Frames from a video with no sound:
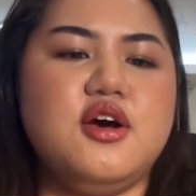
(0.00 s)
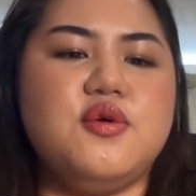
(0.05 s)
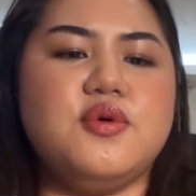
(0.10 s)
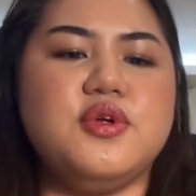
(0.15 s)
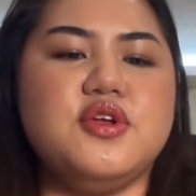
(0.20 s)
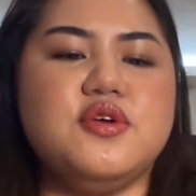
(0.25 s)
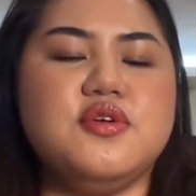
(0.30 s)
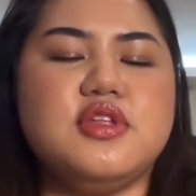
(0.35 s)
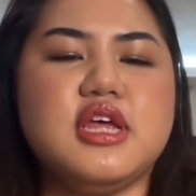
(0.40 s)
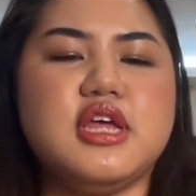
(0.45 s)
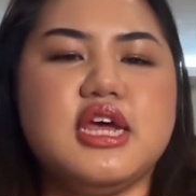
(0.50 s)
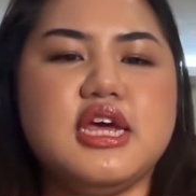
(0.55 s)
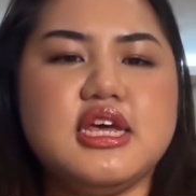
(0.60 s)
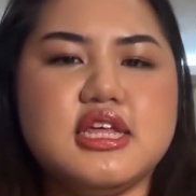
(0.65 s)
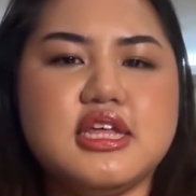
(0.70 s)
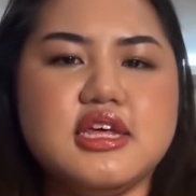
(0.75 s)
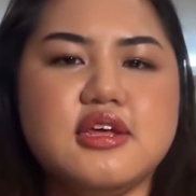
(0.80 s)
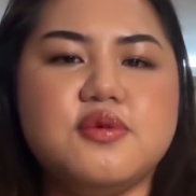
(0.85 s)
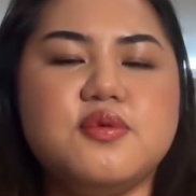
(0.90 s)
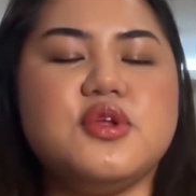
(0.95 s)
when
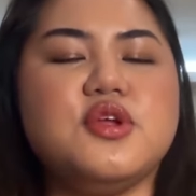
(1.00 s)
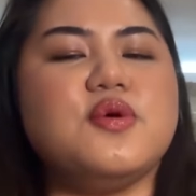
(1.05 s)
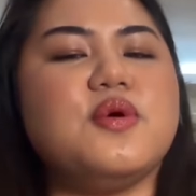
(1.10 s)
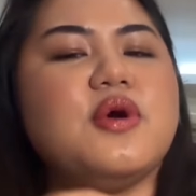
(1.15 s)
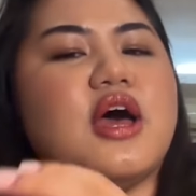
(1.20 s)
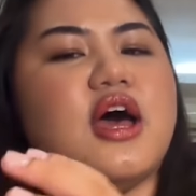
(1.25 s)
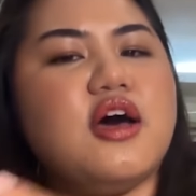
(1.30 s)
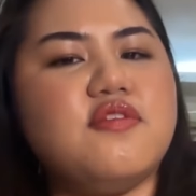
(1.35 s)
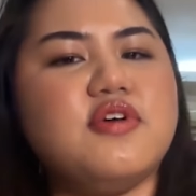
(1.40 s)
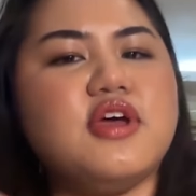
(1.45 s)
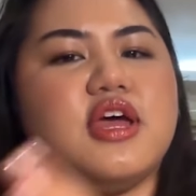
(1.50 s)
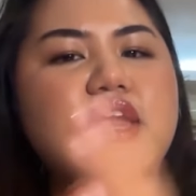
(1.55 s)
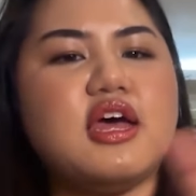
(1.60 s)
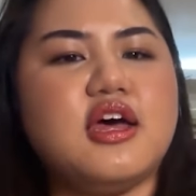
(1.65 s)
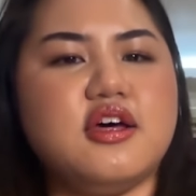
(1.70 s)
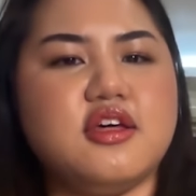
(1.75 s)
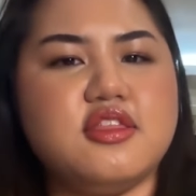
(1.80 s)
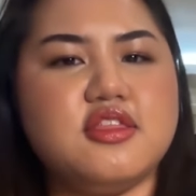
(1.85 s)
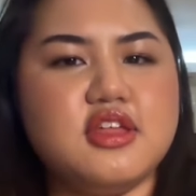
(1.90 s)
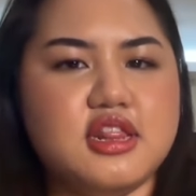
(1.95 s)
you have a
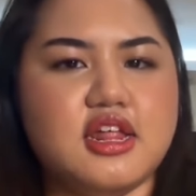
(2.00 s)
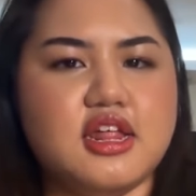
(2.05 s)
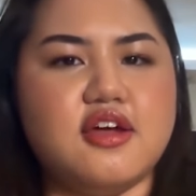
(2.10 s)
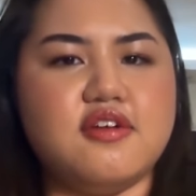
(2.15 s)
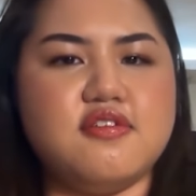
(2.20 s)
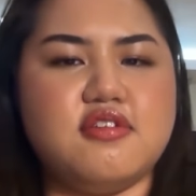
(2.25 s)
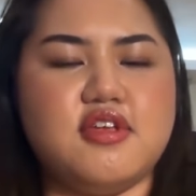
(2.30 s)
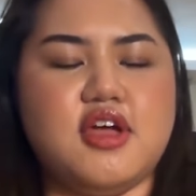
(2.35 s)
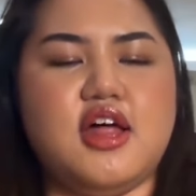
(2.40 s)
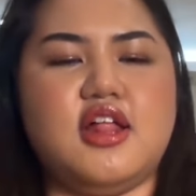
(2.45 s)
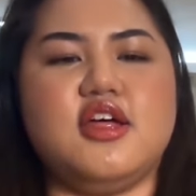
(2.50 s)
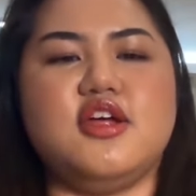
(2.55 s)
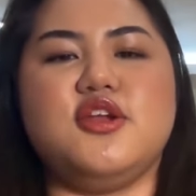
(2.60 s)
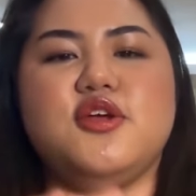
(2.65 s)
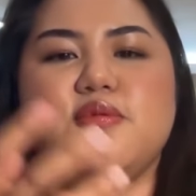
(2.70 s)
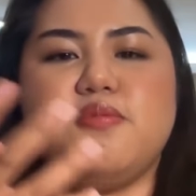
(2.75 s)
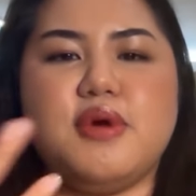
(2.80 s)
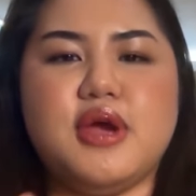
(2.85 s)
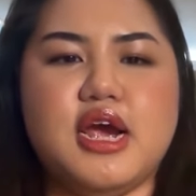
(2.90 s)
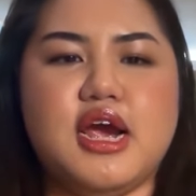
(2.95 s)
healthy lifestyle and
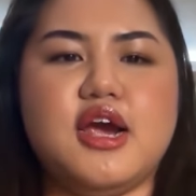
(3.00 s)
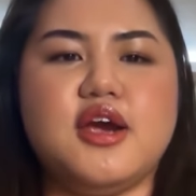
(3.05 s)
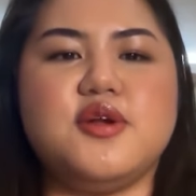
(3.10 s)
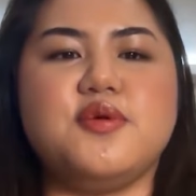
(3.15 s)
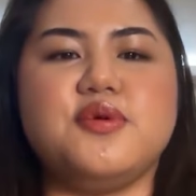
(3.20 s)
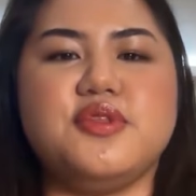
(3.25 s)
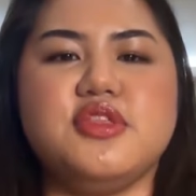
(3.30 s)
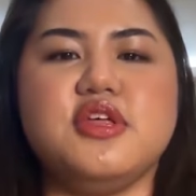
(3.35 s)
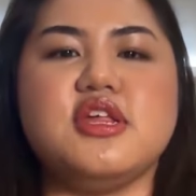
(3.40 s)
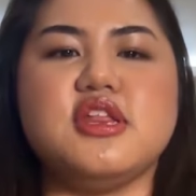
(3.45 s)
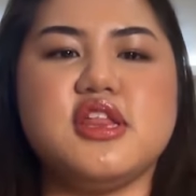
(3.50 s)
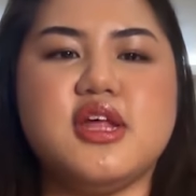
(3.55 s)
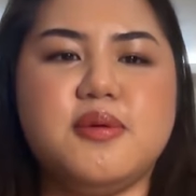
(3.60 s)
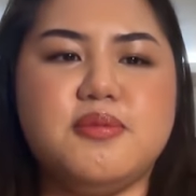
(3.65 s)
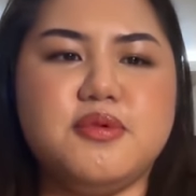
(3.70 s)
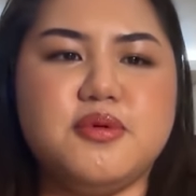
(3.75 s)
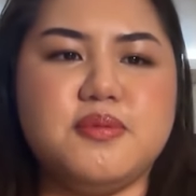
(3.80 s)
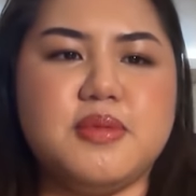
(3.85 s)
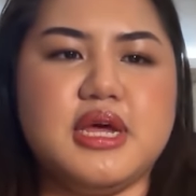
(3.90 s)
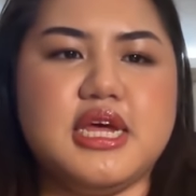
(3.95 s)
you pair it with these
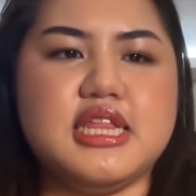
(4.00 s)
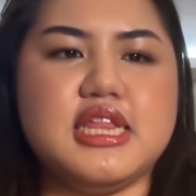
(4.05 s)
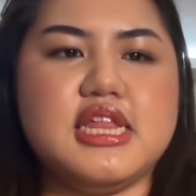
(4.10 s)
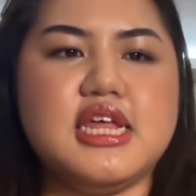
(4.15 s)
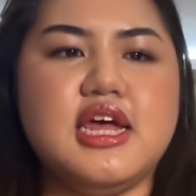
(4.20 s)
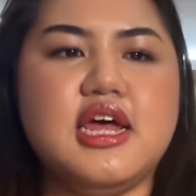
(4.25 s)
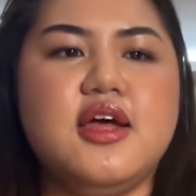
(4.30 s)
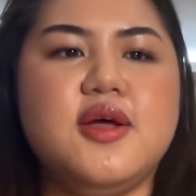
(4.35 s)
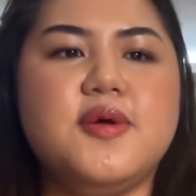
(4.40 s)
supplements,